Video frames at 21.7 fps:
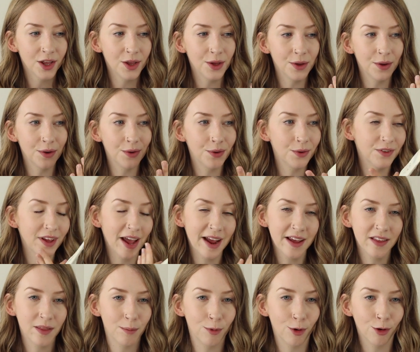you
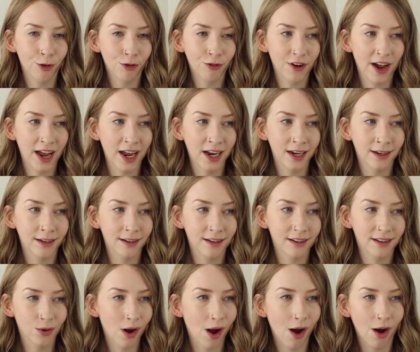take them off
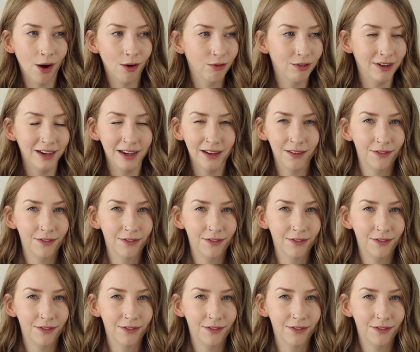and you can't really